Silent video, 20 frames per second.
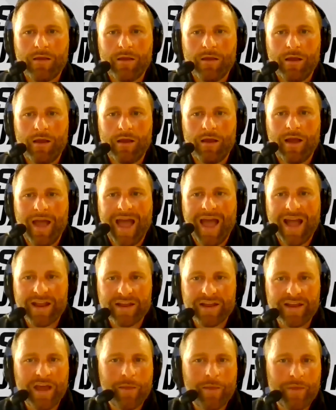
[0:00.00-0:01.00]
uh,
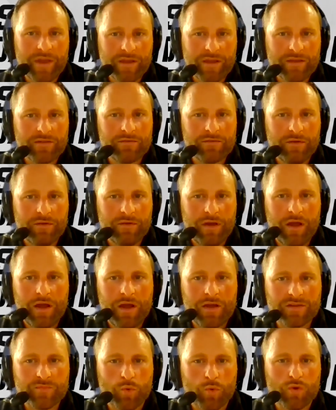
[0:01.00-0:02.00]
academic
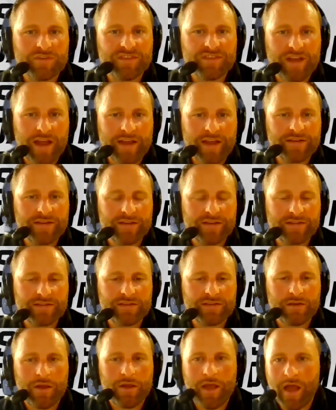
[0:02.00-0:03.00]
uh, sports
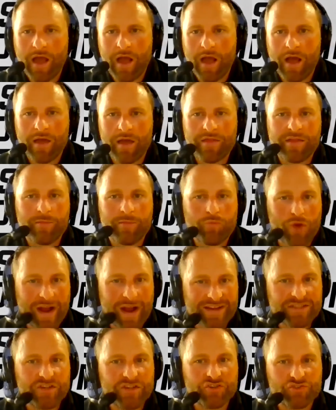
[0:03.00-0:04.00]
scientists, uh, the
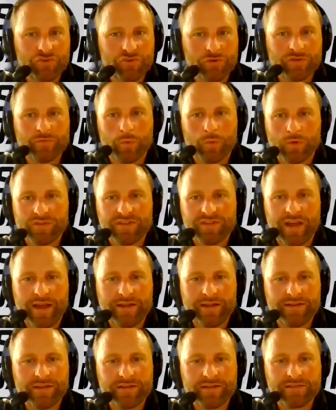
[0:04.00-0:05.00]
practitioner sports
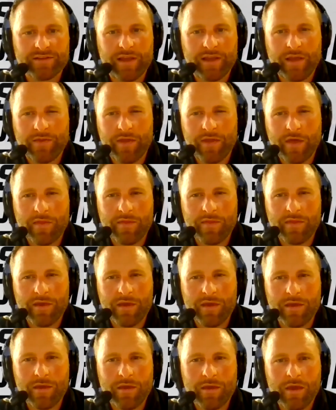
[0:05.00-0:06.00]
scientists, and then
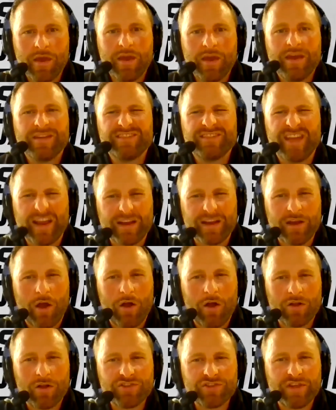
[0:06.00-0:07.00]
the
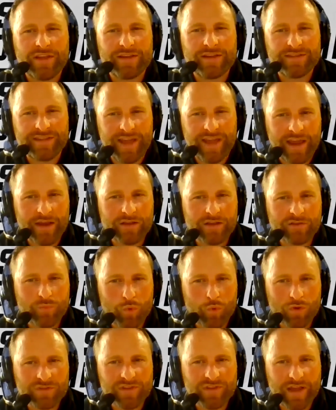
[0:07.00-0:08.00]
technology and data
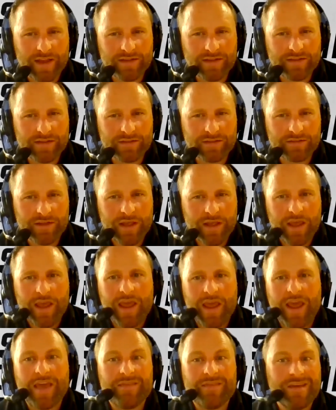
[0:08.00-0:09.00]
sports scientists.
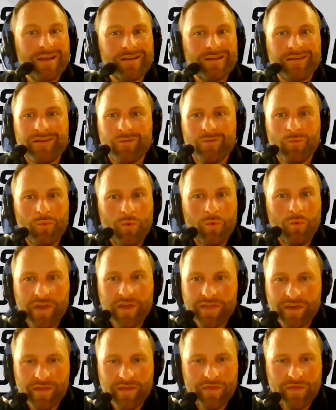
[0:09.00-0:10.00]
And then
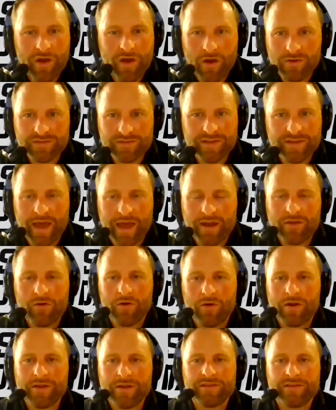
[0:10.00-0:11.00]
within those
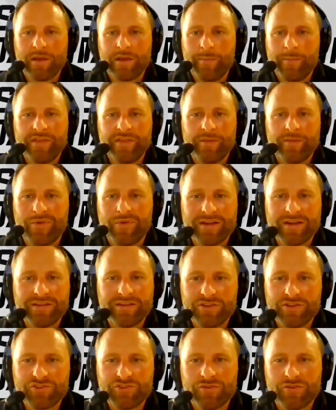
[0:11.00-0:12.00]
categories, I mean, the
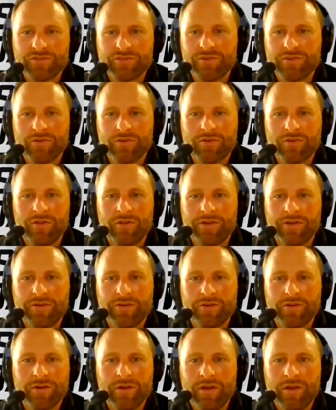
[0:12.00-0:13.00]
practitioner circle
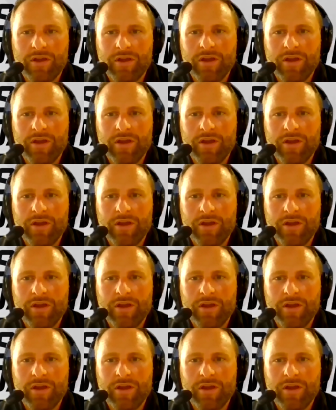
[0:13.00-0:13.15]
under